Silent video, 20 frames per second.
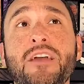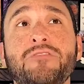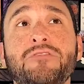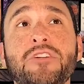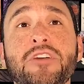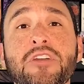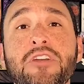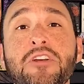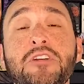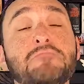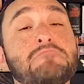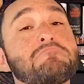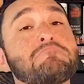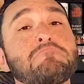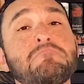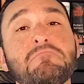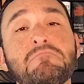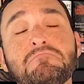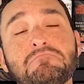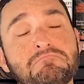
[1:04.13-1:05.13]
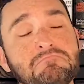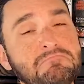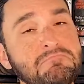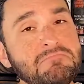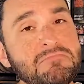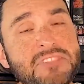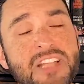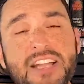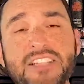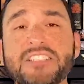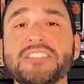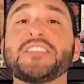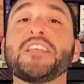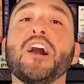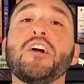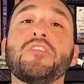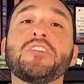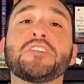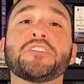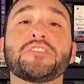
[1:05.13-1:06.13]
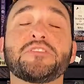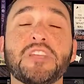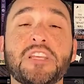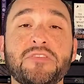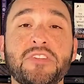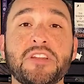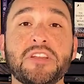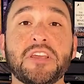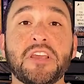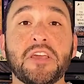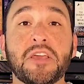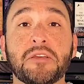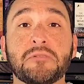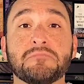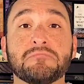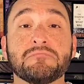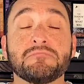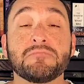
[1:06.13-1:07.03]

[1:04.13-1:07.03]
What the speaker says: figured, let's delve into Stephen King.